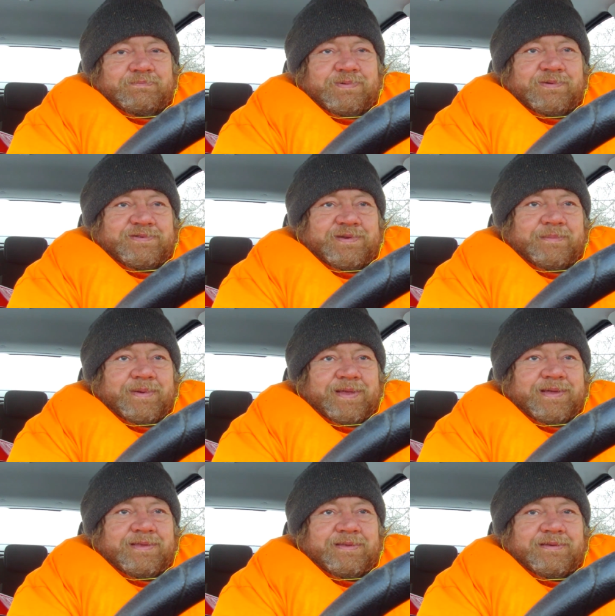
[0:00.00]
put
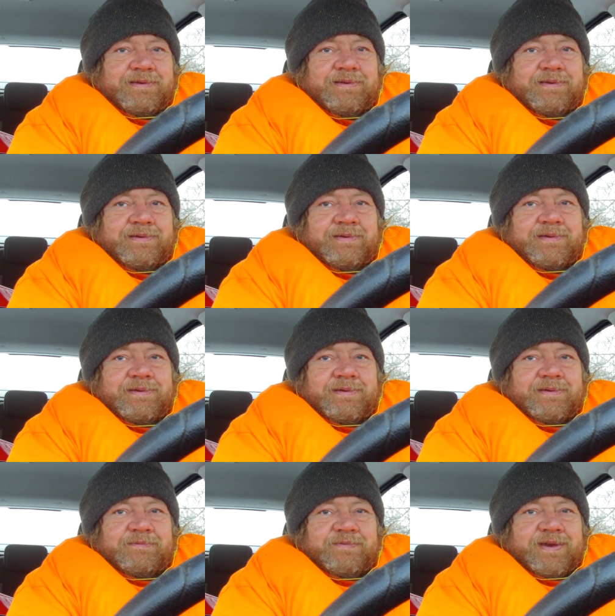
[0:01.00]
somebody in
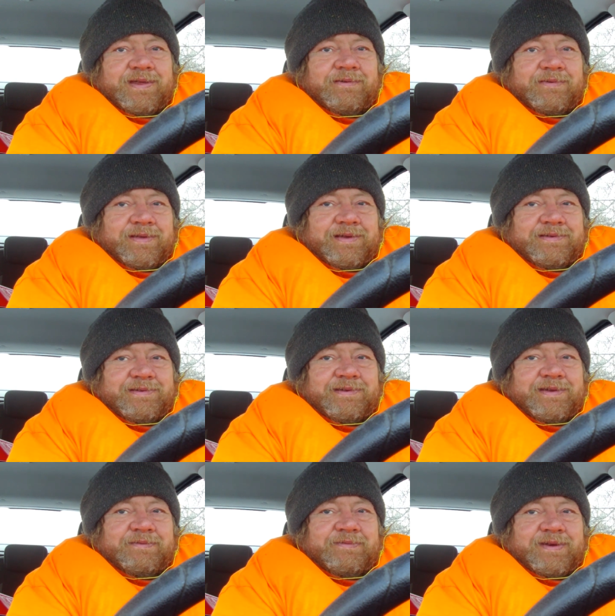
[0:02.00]
the video that
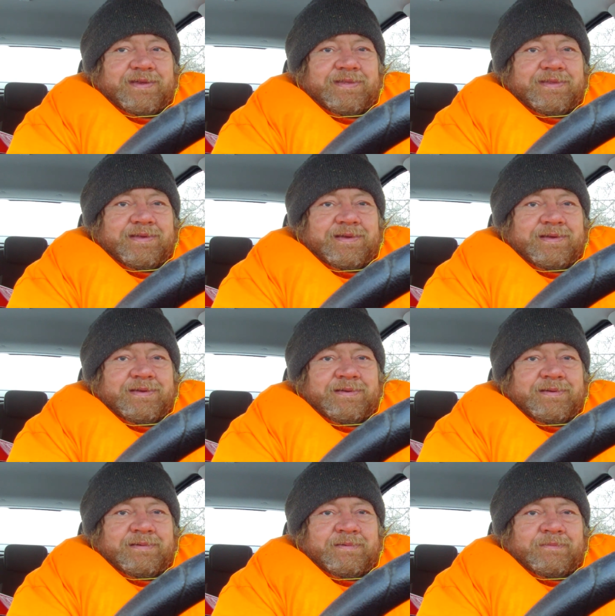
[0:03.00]
wasn't even
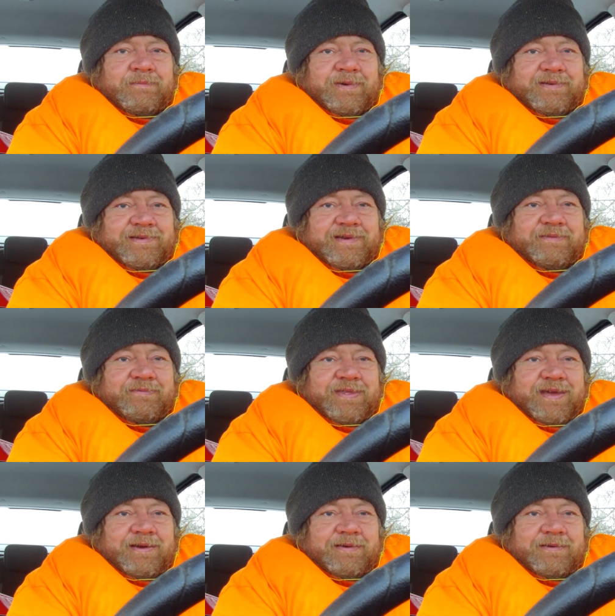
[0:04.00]
there.
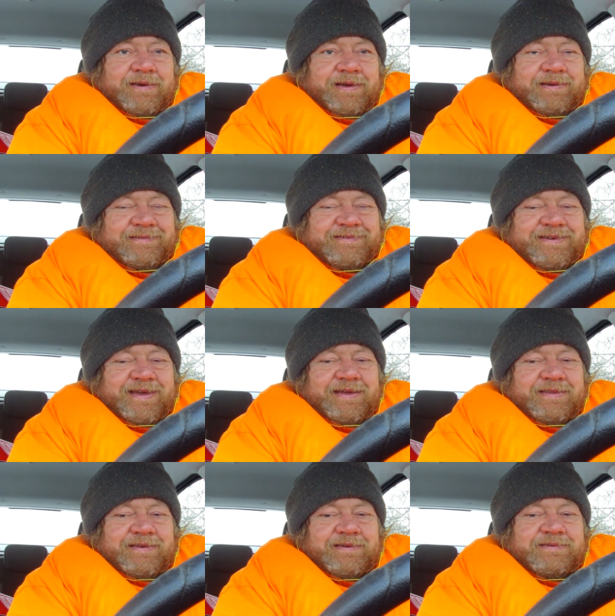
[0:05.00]
I
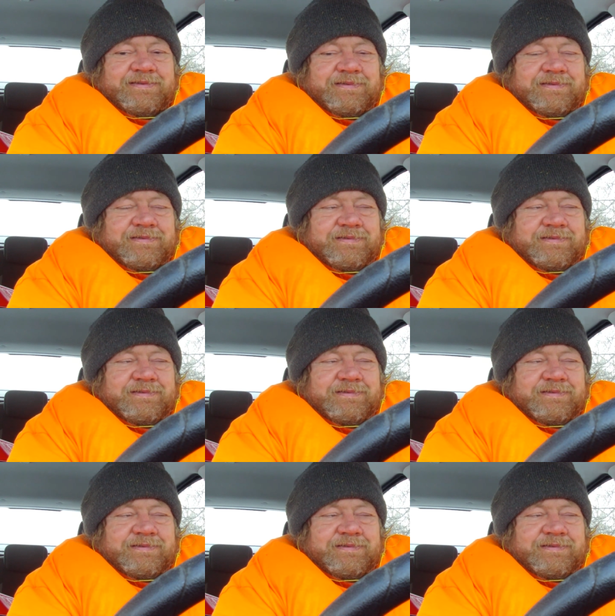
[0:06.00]
understand this.